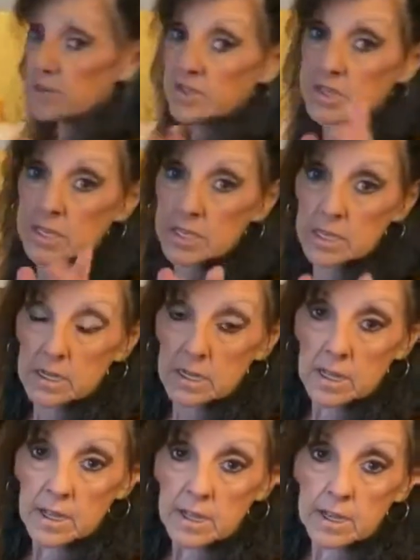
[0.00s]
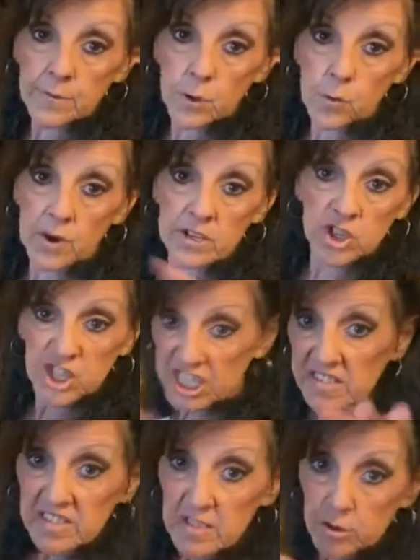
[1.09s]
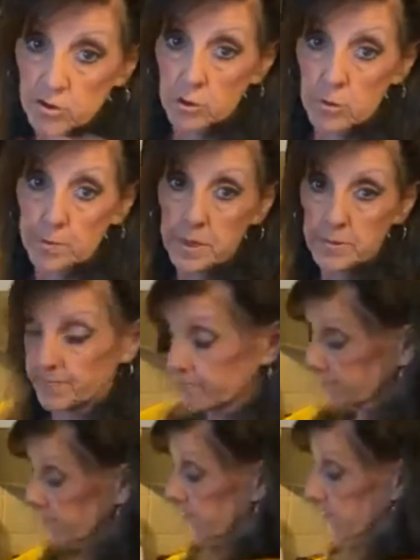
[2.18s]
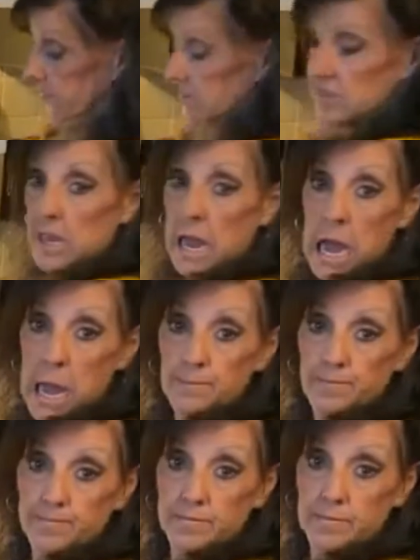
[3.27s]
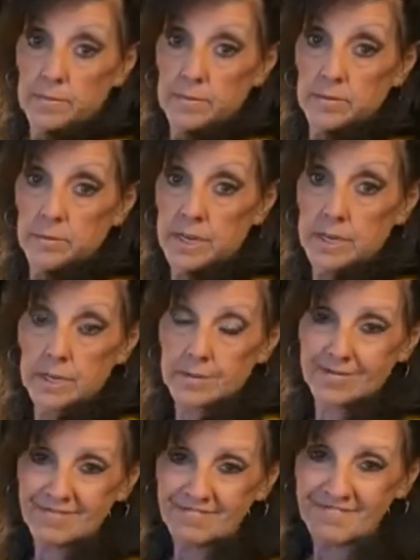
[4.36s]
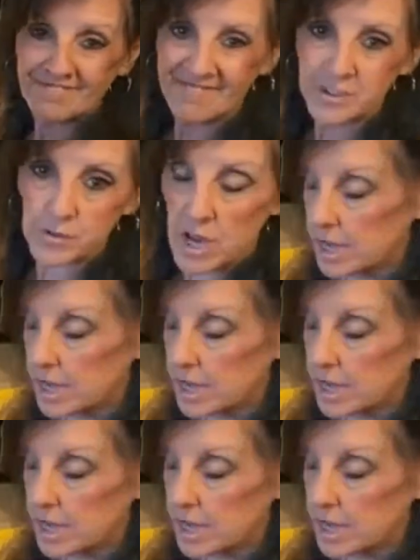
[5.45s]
here's the deal. If you want cheese soup, stop right here. You've